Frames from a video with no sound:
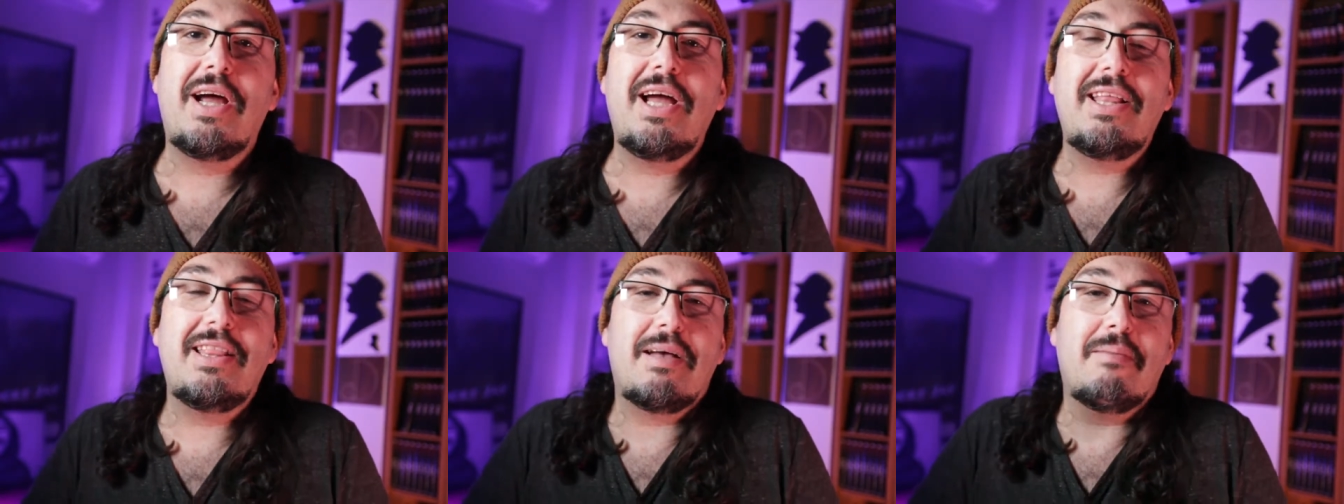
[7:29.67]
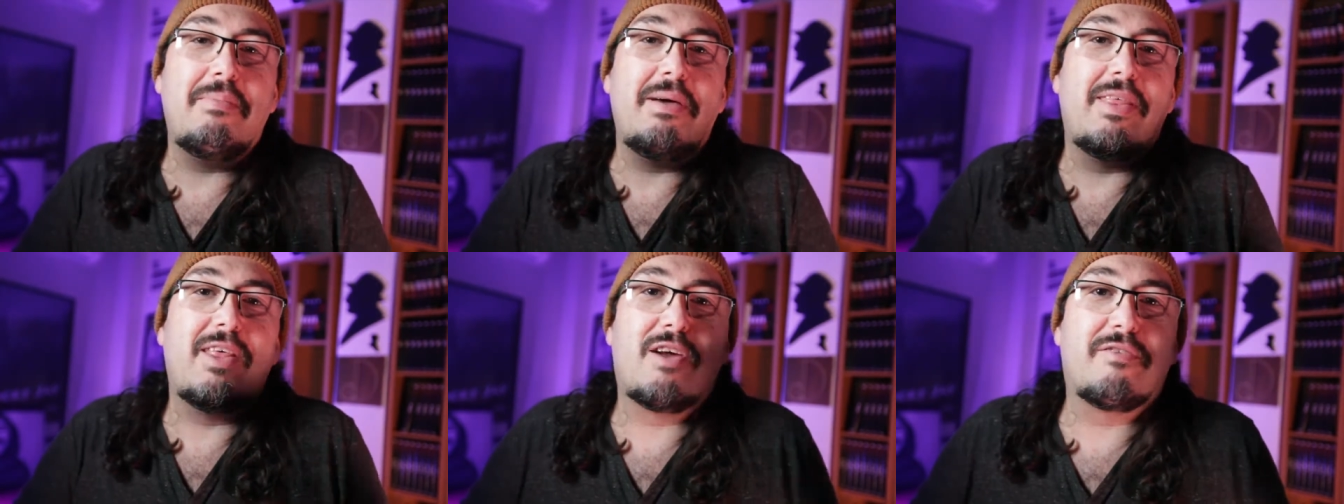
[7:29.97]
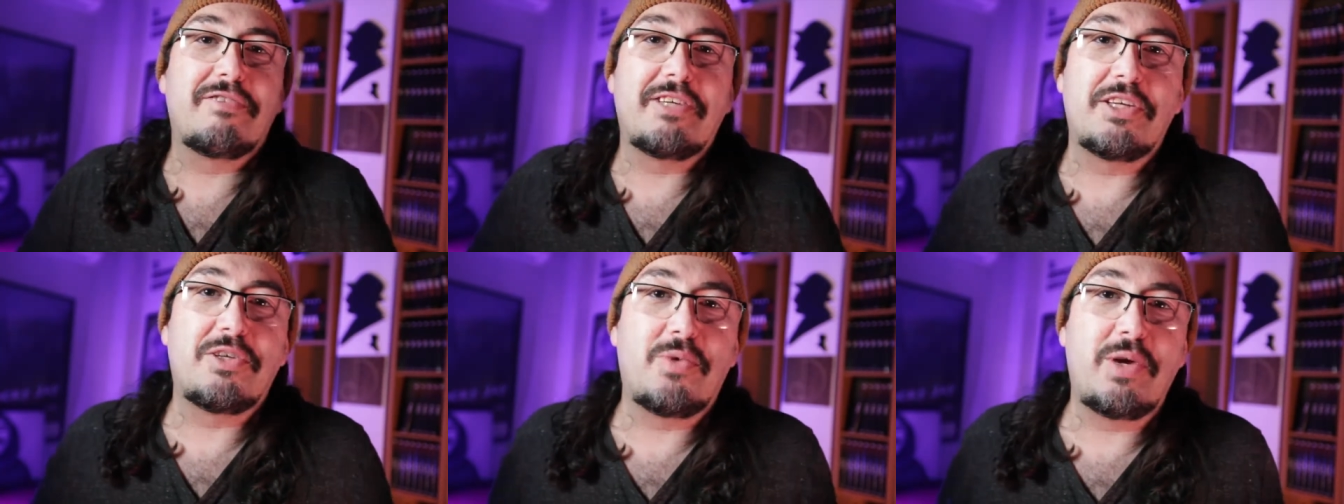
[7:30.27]
in the middle
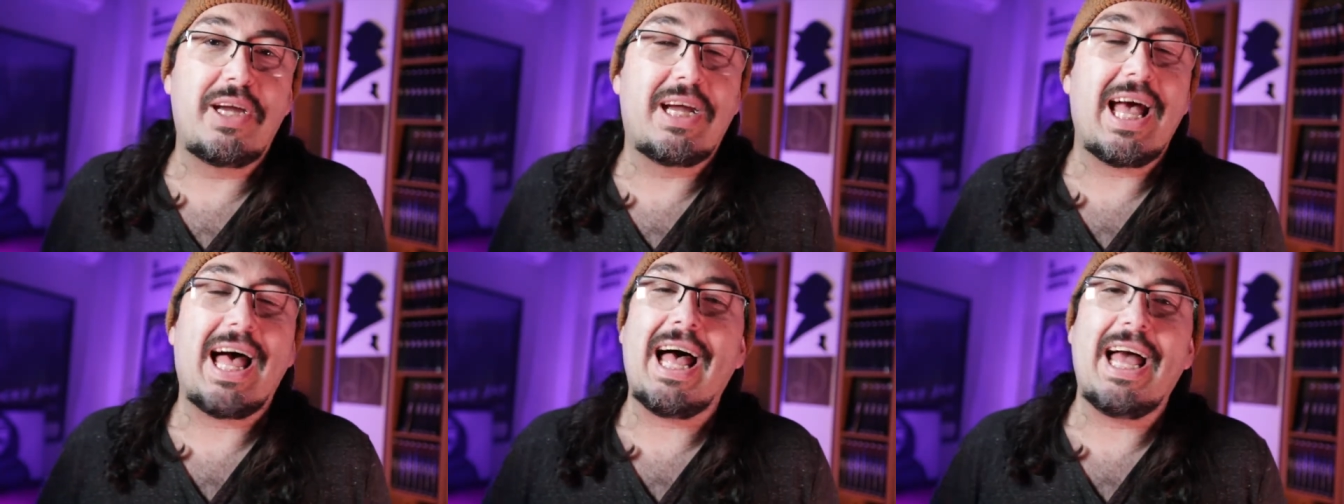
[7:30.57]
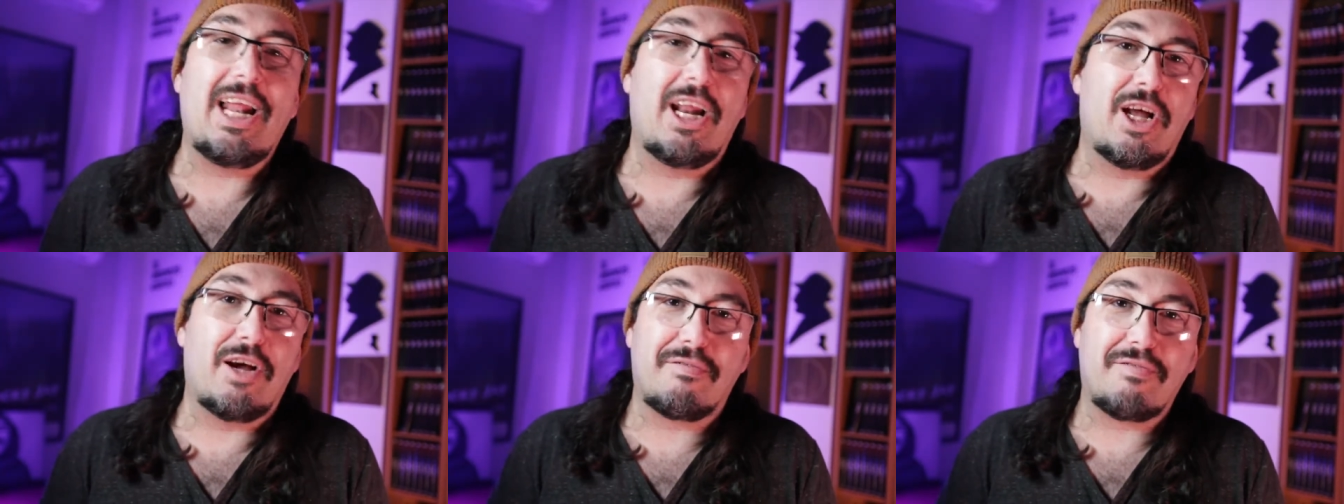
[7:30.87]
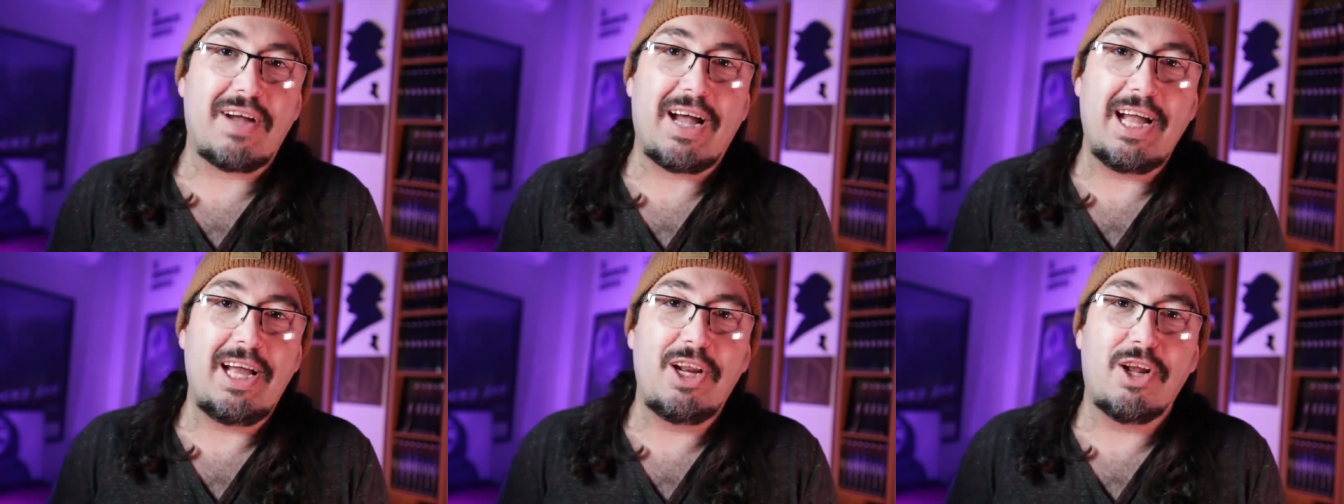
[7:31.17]
of the trick. I love,
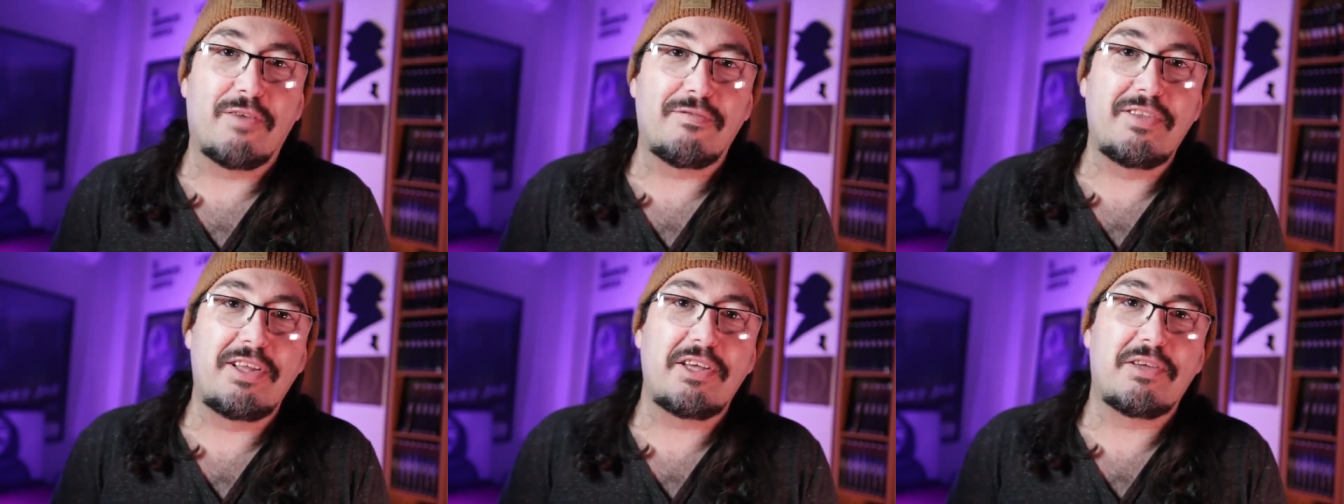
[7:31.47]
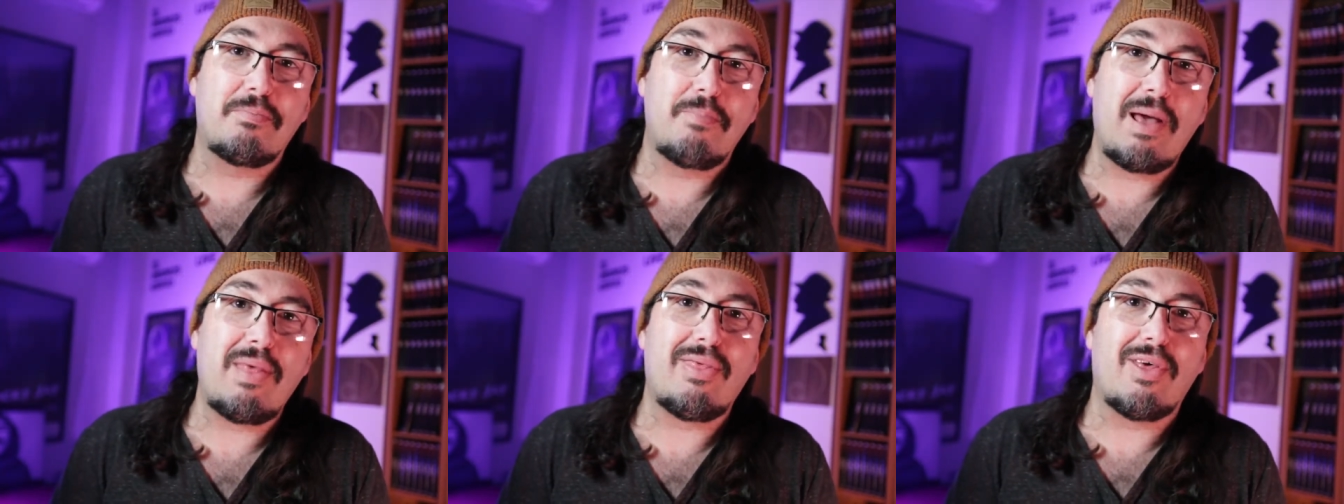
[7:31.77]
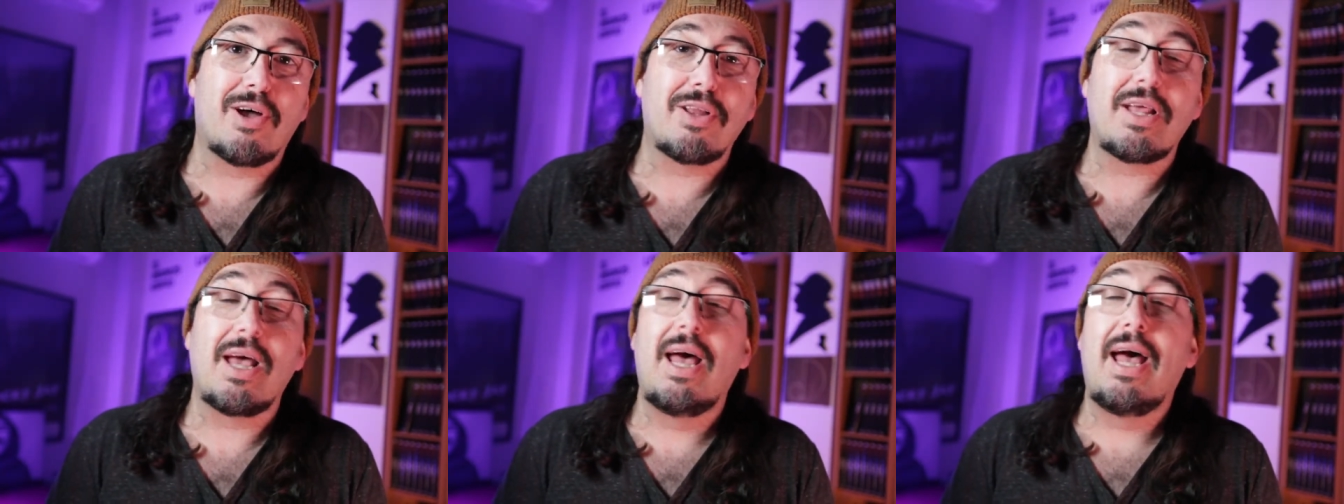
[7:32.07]
I love this
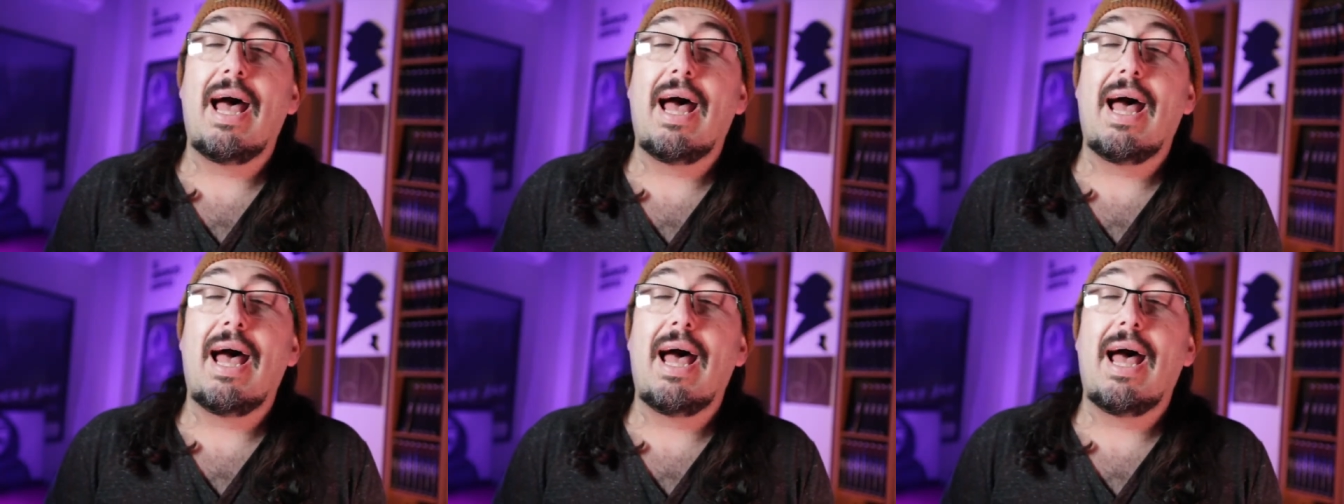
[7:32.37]
method.